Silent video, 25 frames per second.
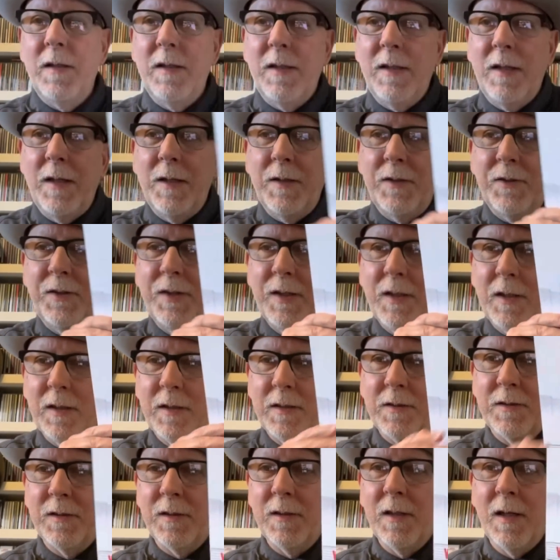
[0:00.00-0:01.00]
in
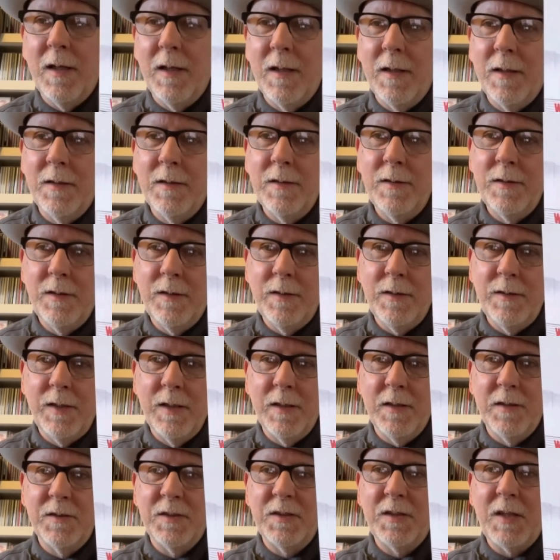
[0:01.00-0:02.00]

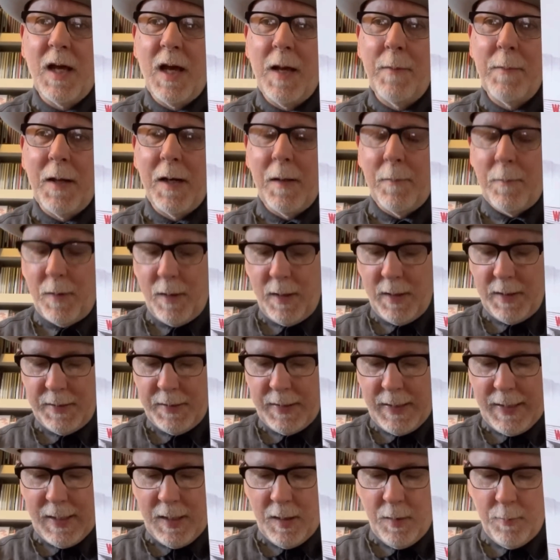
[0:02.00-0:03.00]
Dylan's Time Out of Mind
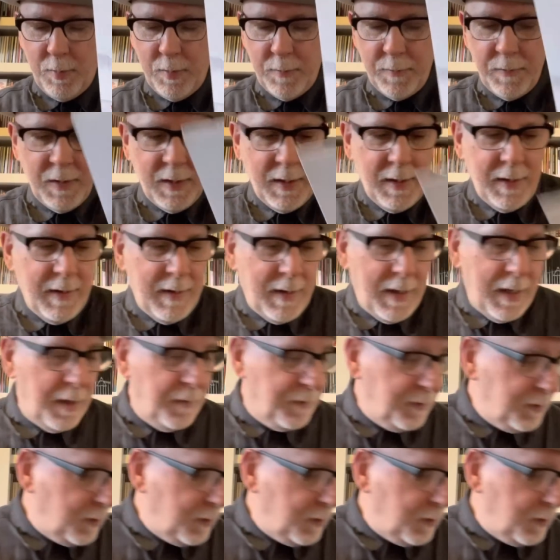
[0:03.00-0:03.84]
album. And of